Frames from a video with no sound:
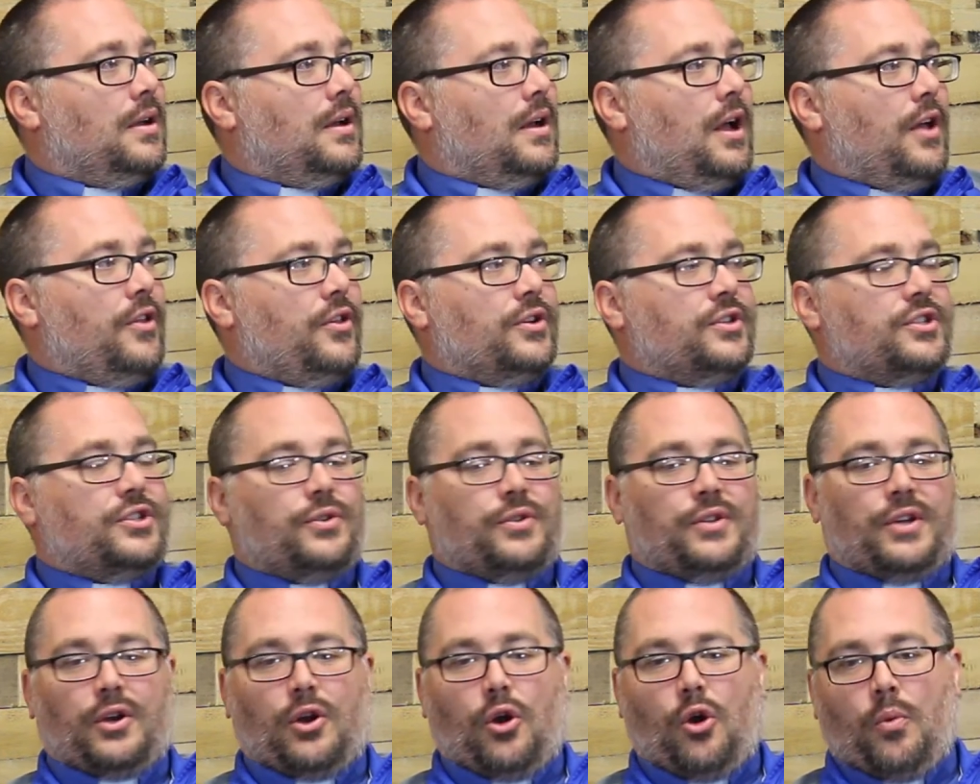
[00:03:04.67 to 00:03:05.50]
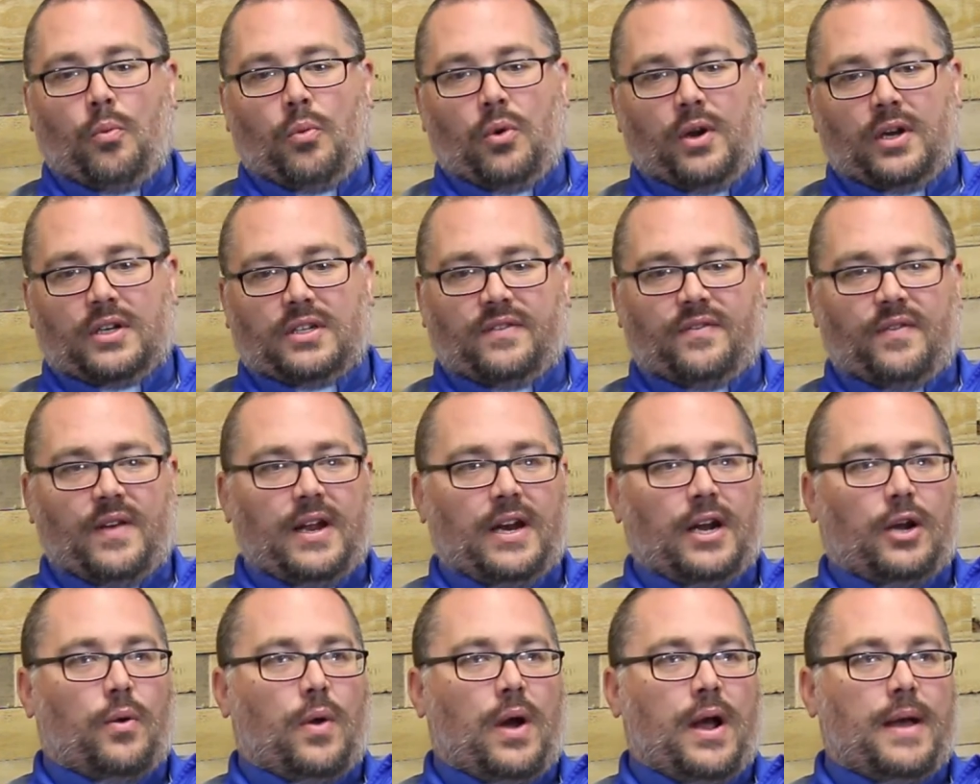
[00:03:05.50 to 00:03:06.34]
Others do their homework to find
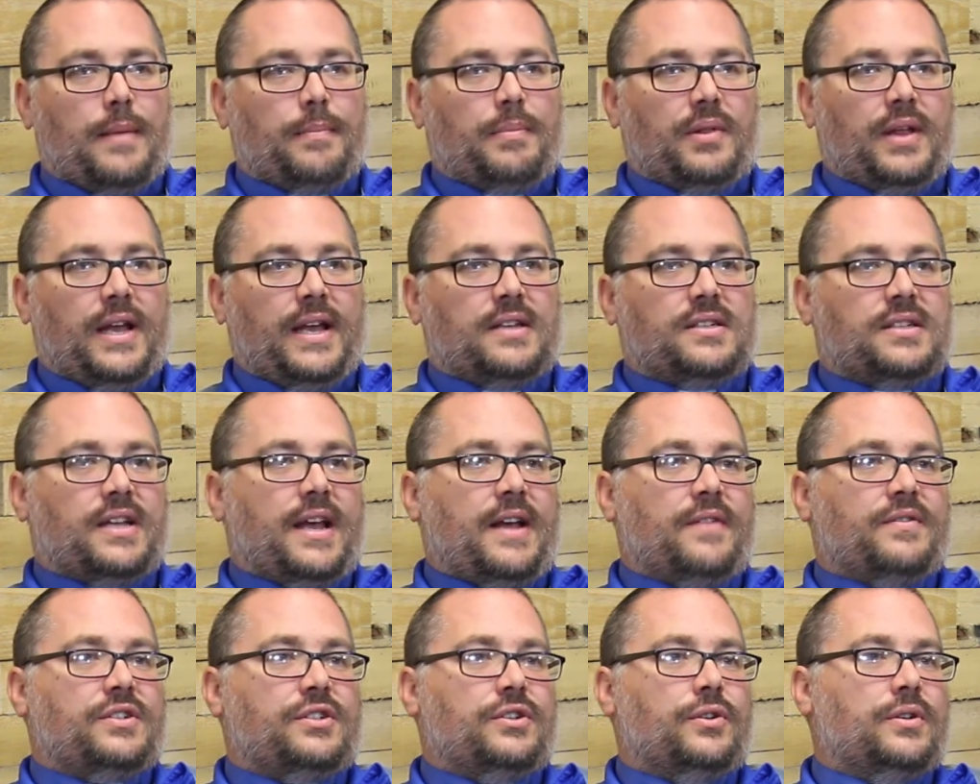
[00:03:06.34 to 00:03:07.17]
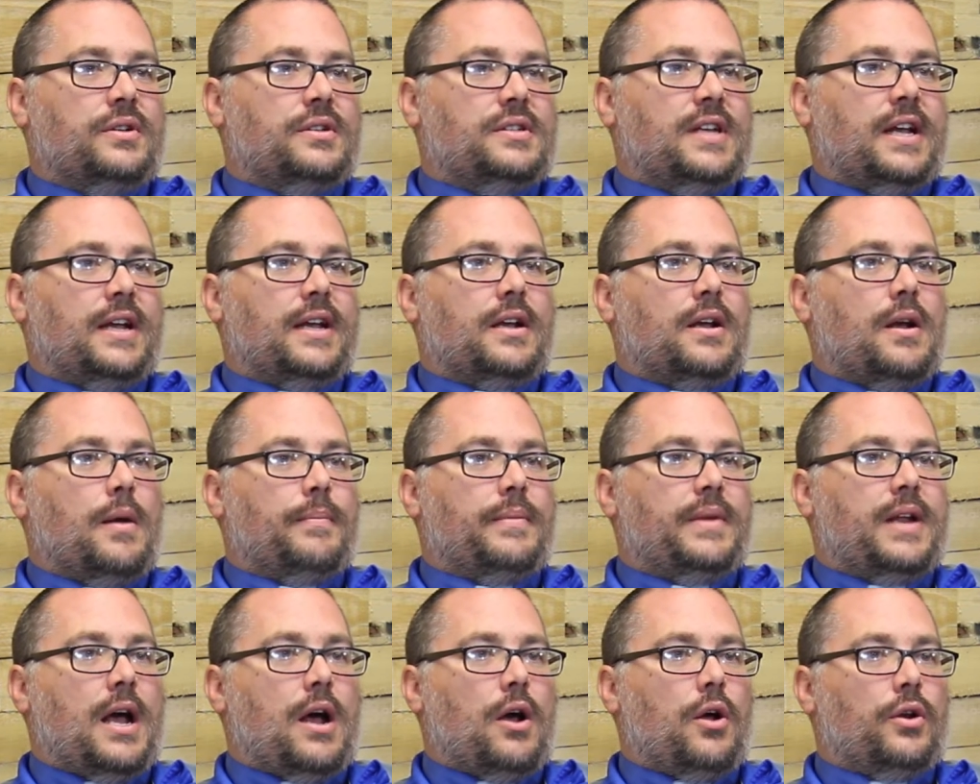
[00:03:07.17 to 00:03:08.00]
a quiet place. I have students that come
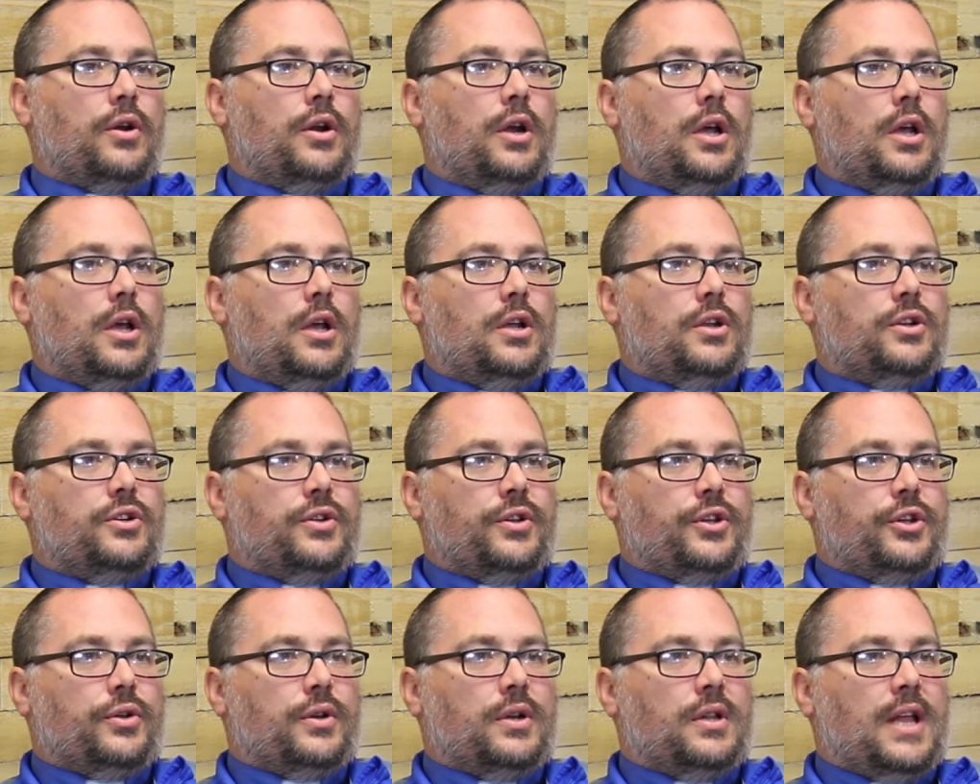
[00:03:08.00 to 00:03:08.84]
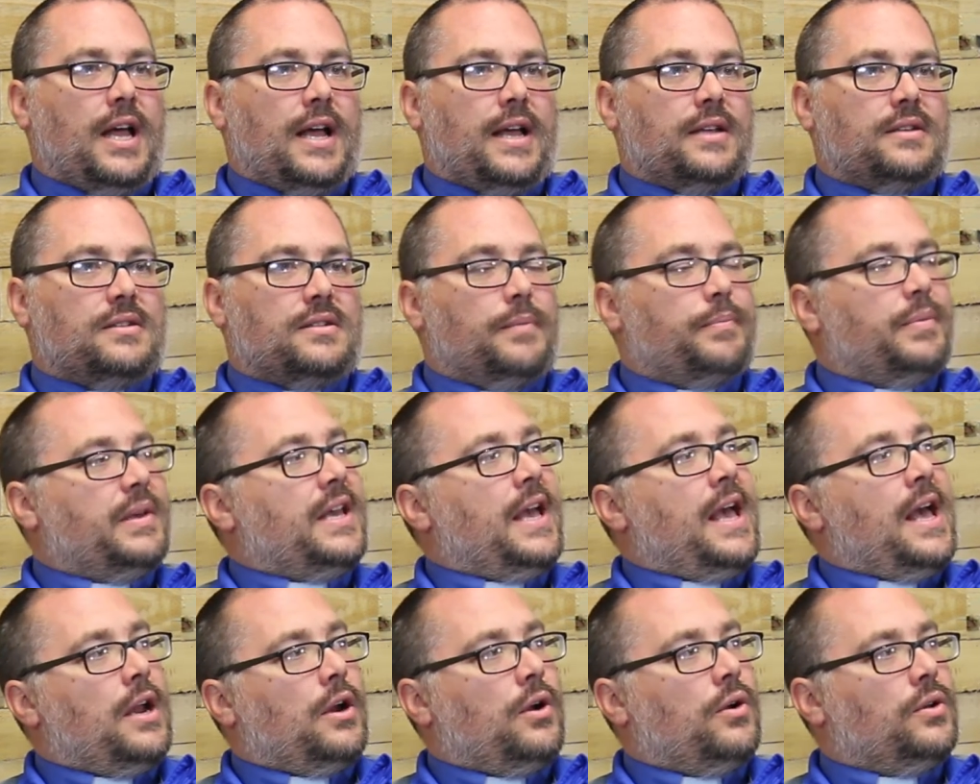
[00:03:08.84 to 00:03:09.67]
down to utilize the
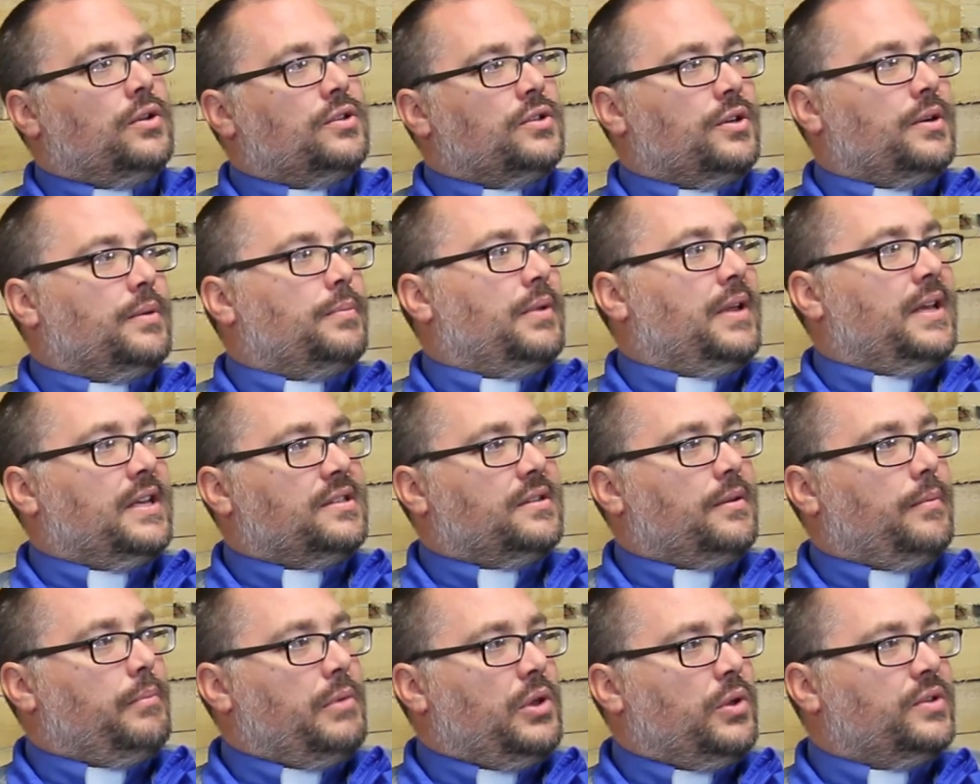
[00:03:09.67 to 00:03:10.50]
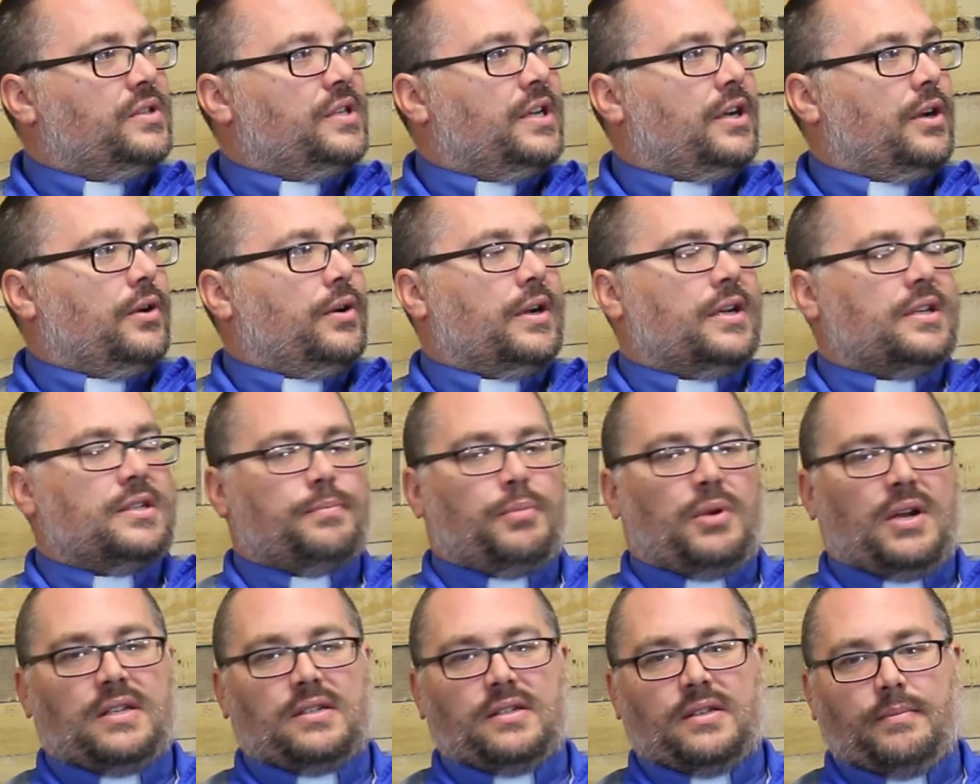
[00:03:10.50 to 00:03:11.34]
pianos or to play some music or
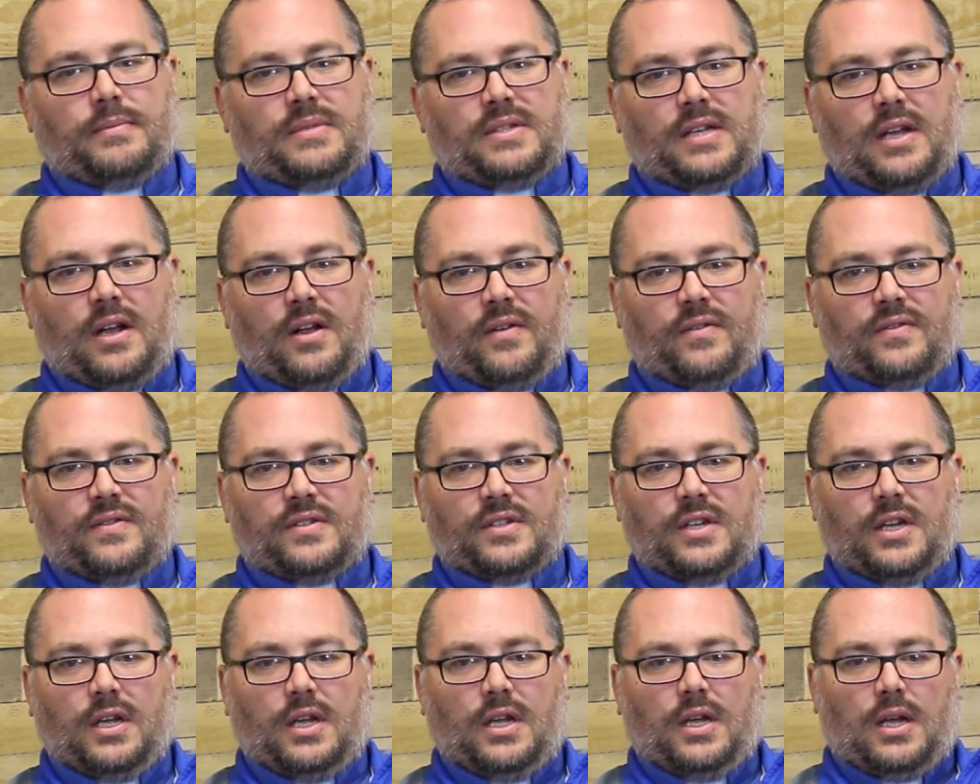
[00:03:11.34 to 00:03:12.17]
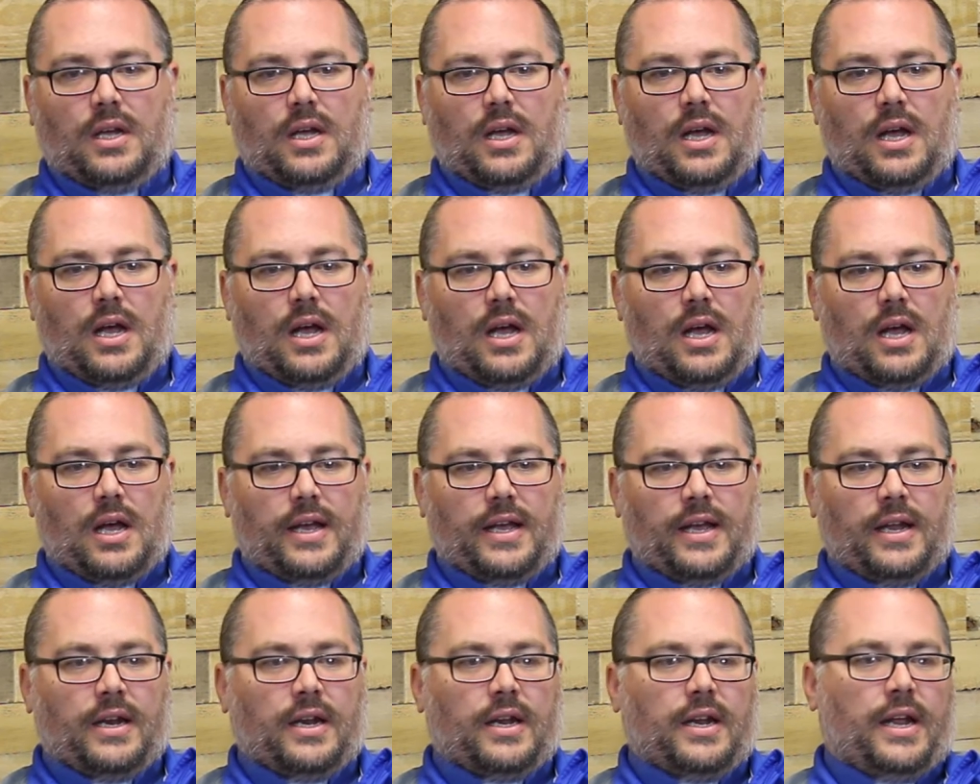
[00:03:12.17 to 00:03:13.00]
express themselves
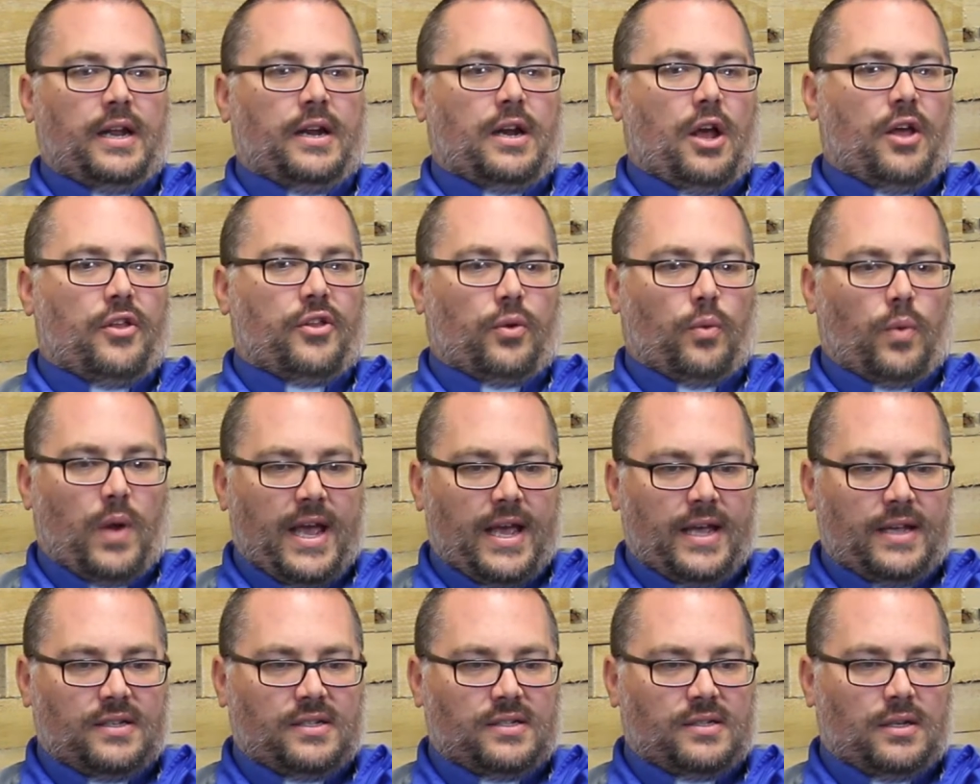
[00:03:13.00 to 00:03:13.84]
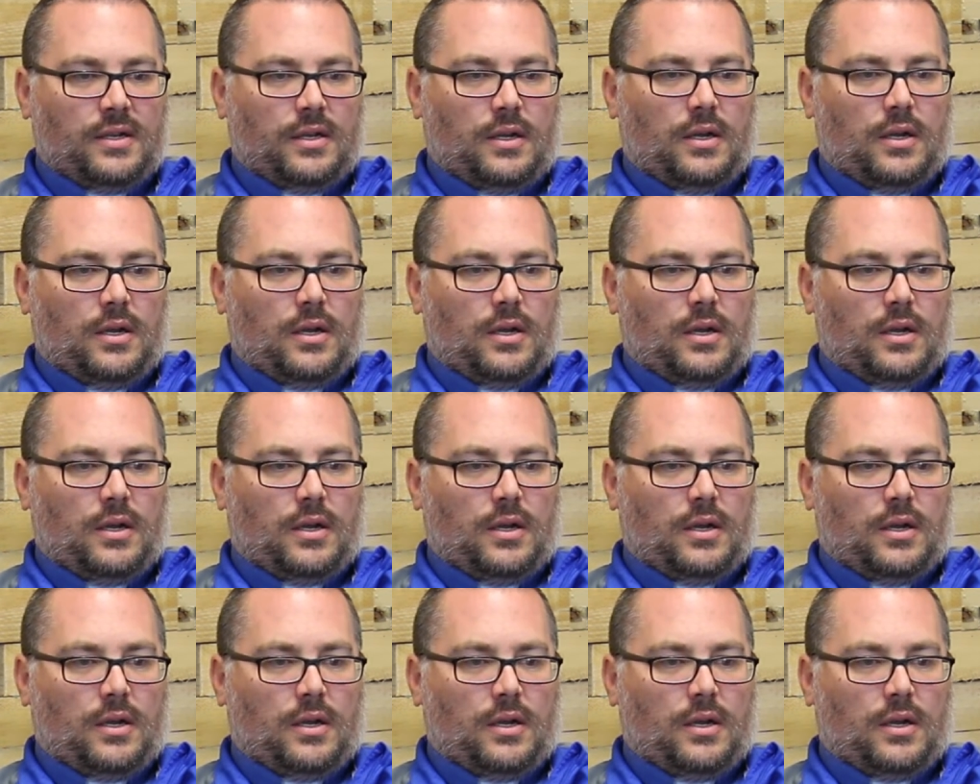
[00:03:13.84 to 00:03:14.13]
in other ways.